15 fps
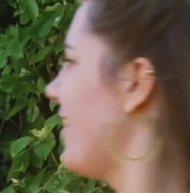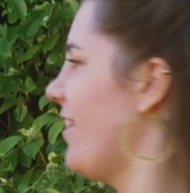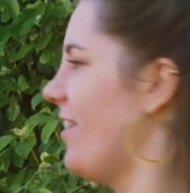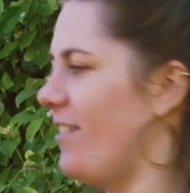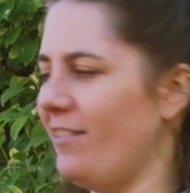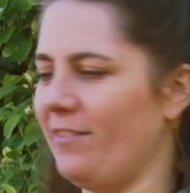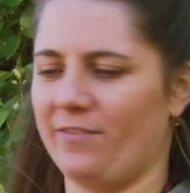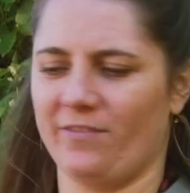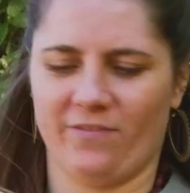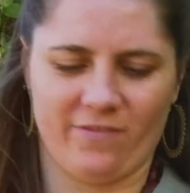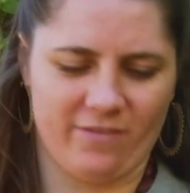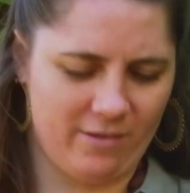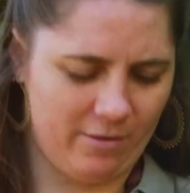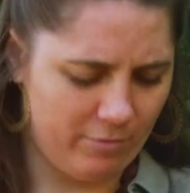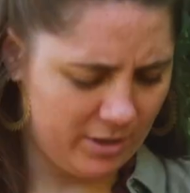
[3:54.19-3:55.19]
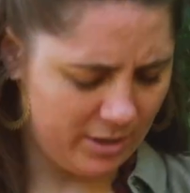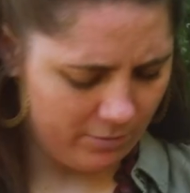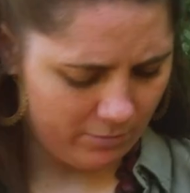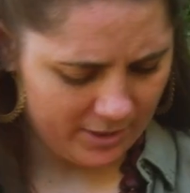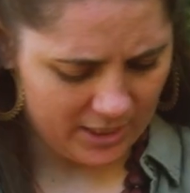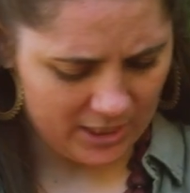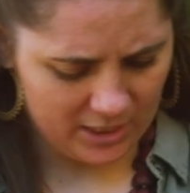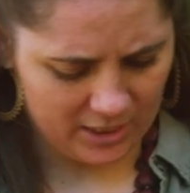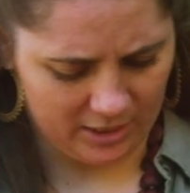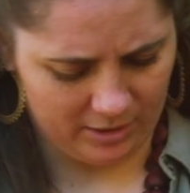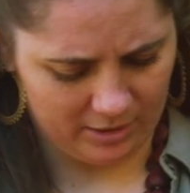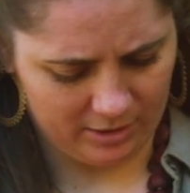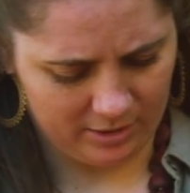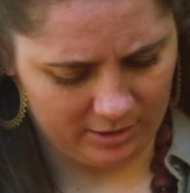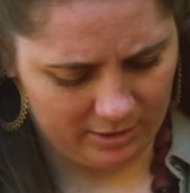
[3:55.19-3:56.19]
you. I wonder what this
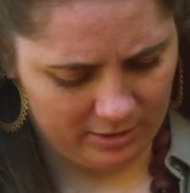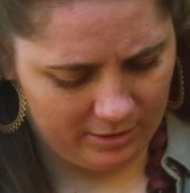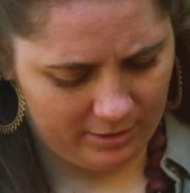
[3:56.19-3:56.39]
is.